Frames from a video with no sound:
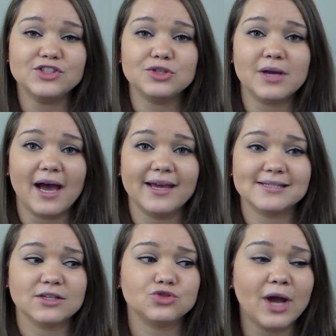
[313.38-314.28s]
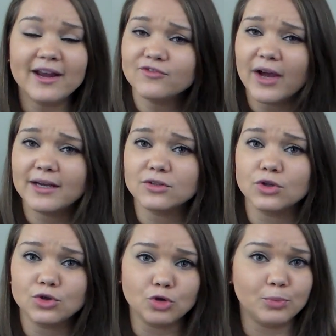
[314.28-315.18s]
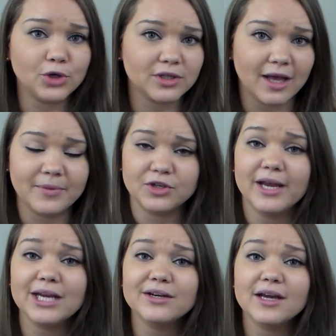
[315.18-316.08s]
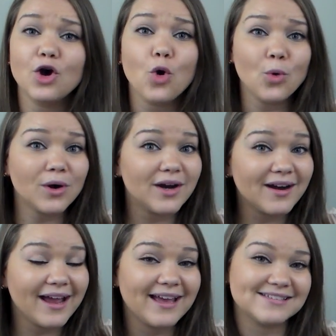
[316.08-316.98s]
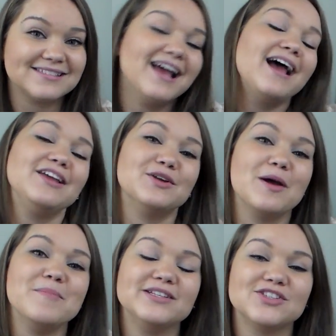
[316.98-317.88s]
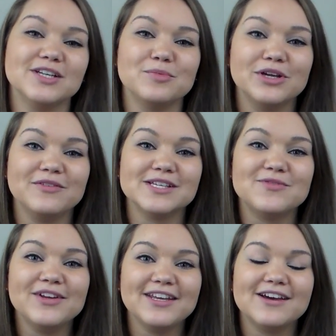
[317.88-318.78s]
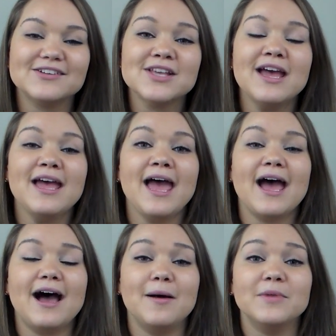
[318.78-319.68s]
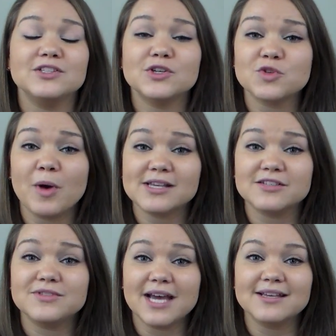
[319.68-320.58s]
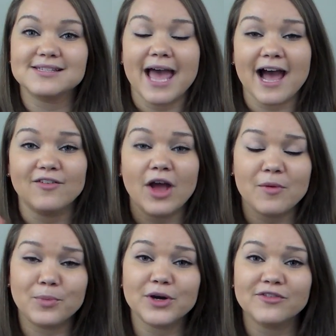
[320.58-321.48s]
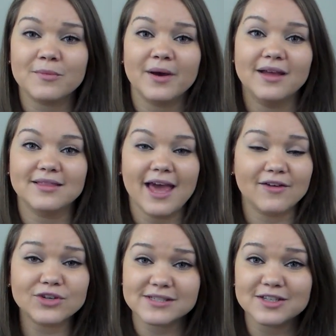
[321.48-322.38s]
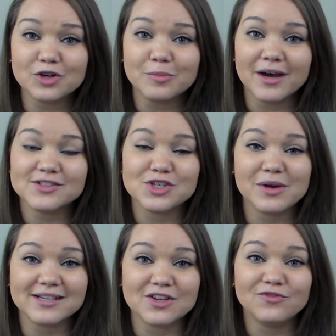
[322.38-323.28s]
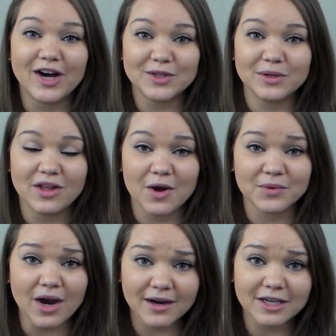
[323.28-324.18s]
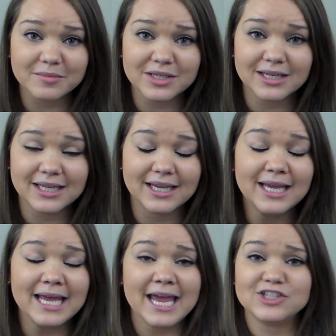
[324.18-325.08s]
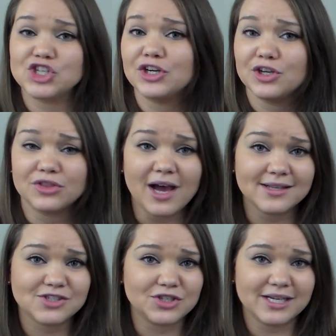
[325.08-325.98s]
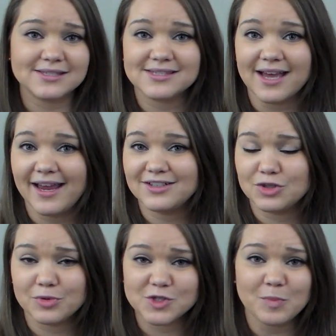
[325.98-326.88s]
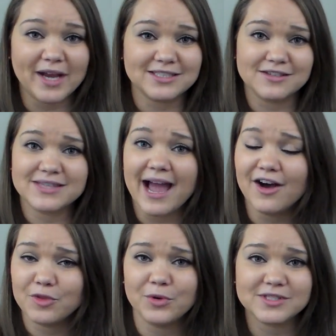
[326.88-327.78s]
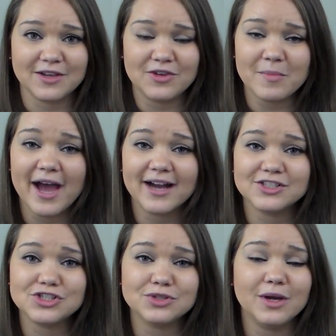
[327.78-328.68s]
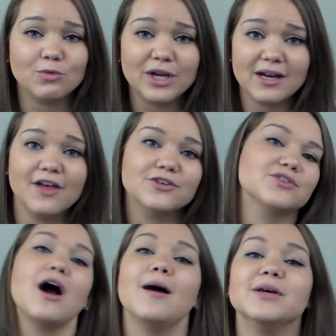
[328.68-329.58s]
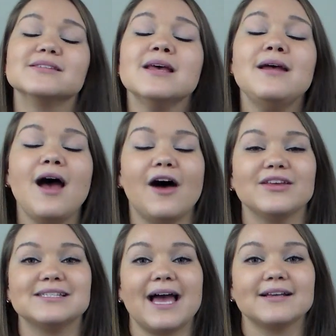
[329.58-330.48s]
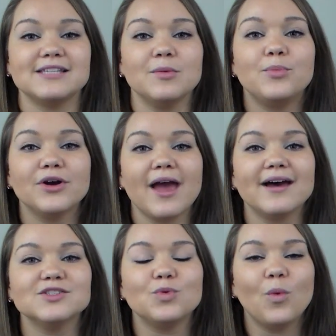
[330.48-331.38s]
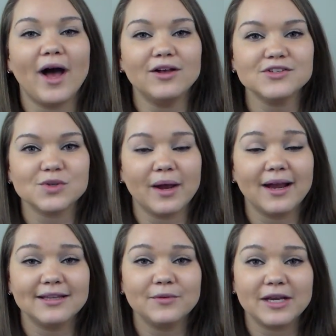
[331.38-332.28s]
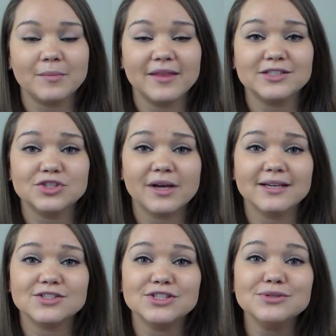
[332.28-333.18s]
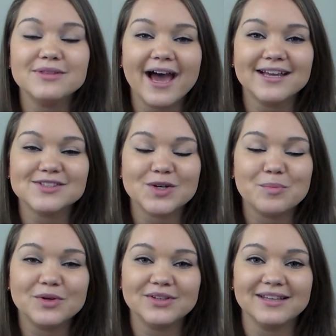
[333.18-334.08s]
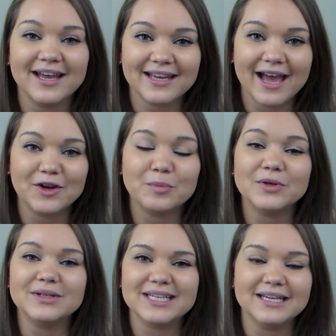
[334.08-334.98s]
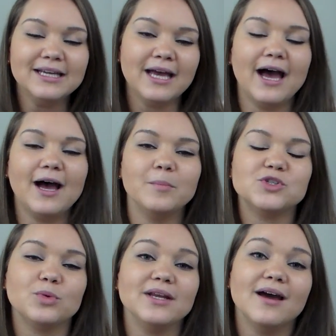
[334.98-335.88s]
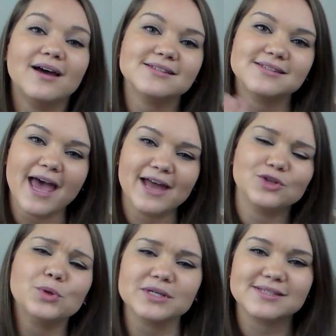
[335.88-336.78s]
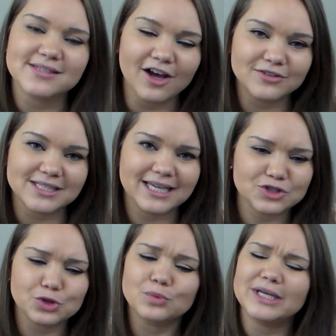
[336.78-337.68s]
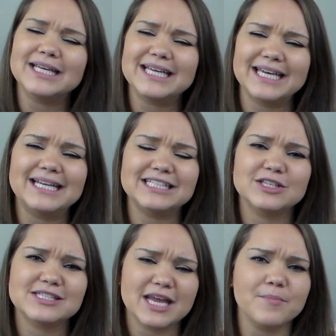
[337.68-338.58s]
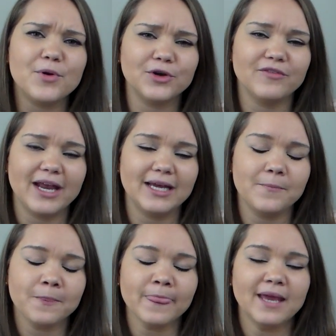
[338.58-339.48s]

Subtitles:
that you guys try and find a local book club in your area, or as I mentioned in previous videos, A Dose of Positive does have a book of the month every single month, so you guys can follow along with our community, share your thoughts, your insights, your perspectives, how the books have impacted you, and read others' comments on the exact same book as well. So I highly recommend that you guys do that and start building that accountability between us and yourself to get your reading in and to stay motivated.